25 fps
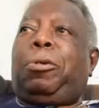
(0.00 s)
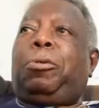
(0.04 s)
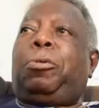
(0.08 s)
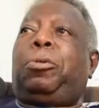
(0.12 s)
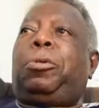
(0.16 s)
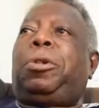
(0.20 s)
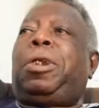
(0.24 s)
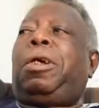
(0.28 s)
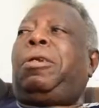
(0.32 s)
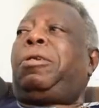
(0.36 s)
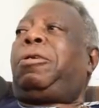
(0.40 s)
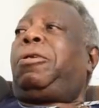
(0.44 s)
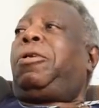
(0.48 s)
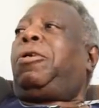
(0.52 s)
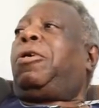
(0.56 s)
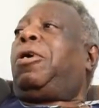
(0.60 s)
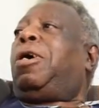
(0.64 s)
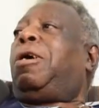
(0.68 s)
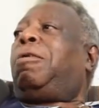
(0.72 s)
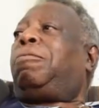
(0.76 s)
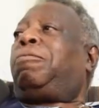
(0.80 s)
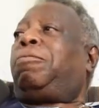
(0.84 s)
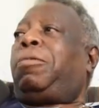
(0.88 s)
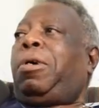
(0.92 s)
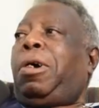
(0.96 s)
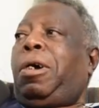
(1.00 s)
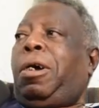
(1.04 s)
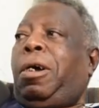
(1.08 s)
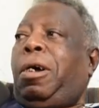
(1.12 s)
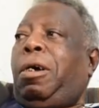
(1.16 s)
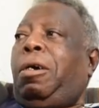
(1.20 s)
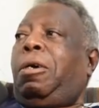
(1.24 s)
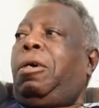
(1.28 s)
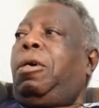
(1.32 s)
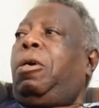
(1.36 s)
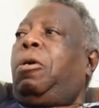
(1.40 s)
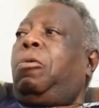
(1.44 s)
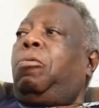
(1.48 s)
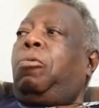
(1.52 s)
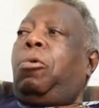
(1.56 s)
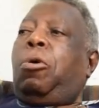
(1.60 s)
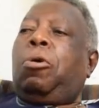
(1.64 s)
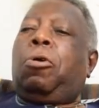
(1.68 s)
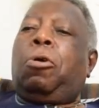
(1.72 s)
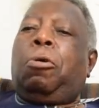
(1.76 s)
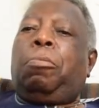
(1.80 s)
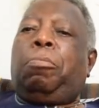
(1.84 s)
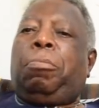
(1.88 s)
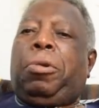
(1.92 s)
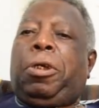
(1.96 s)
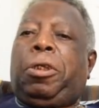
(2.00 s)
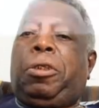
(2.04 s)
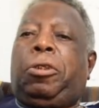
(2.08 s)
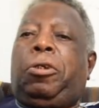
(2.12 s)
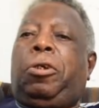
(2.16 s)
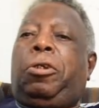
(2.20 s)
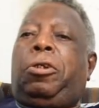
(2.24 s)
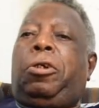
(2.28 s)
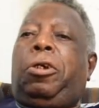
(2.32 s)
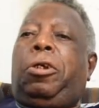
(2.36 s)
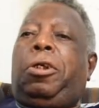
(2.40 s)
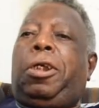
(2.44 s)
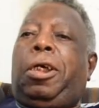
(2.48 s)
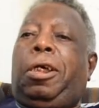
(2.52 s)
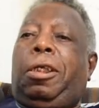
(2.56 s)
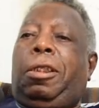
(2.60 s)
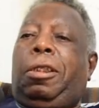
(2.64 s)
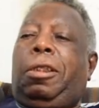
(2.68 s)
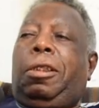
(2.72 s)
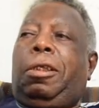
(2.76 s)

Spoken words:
rule that they don't have one complaint or the other.